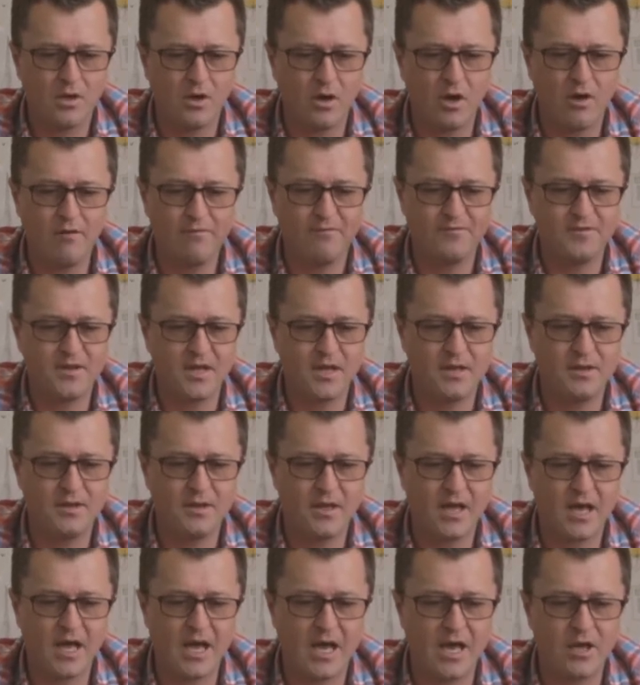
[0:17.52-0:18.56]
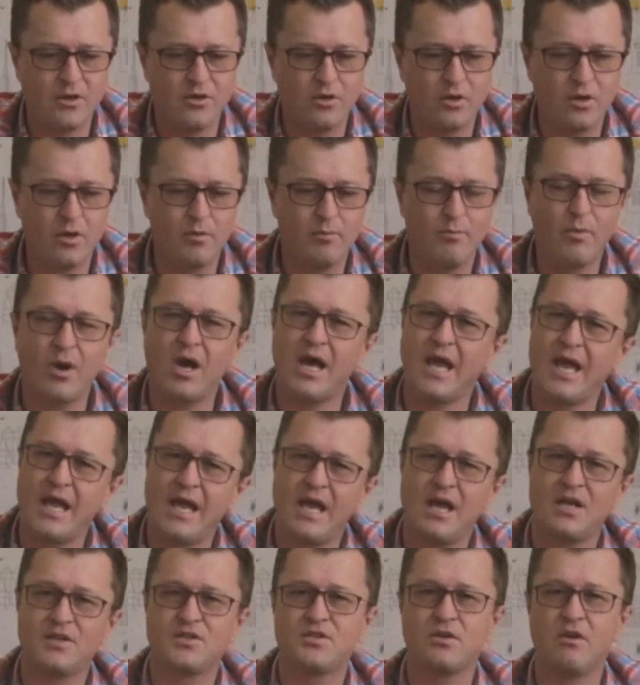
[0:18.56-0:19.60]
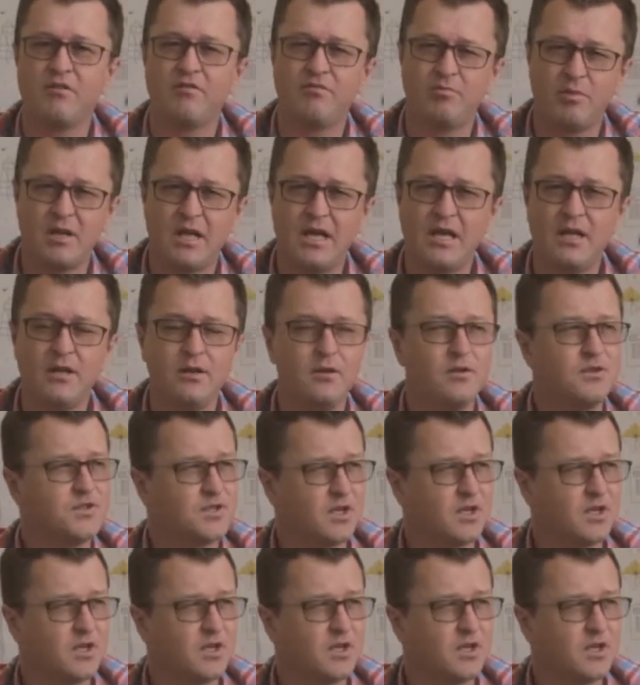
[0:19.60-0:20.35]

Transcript: Often you can buy a house off plan,